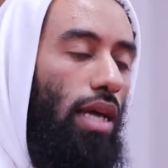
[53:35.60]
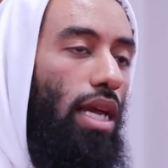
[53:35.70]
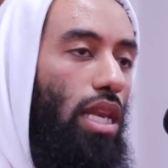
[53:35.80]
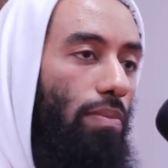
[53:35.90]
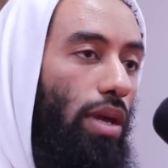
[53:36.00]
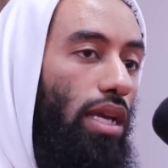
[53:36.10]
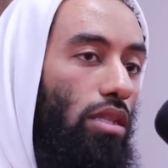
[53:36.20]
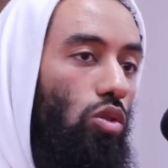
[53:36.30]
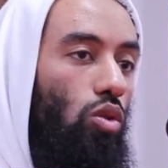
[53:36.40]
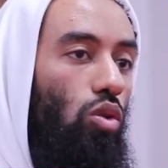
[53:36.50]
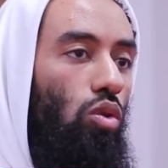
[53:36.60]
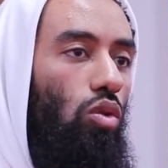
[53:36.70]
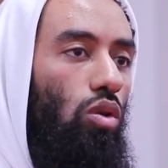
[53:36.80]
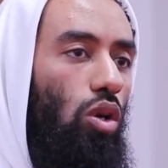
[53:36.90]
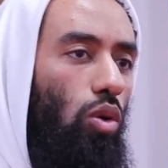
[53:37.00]
And then they begin
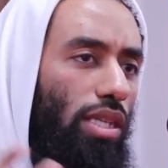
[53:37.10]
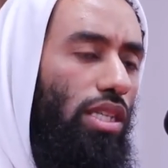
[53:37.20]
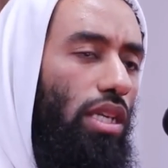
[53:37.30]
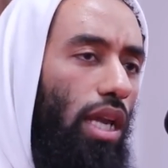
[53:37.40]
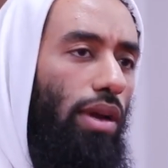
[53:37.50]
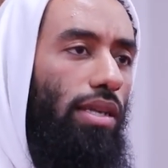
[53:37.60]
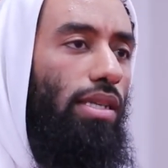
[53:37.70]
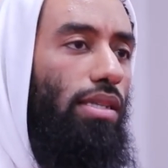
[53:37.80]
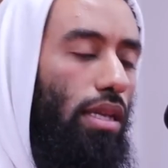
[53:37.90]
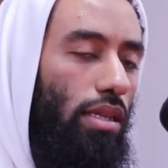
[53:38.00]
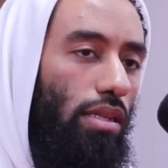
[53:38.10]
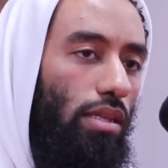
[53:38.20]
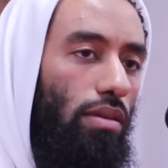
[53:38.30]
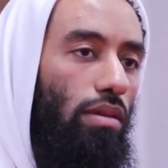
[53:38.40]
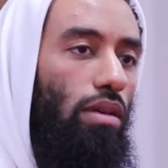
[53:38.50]
to question their
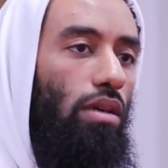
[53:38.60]
existence,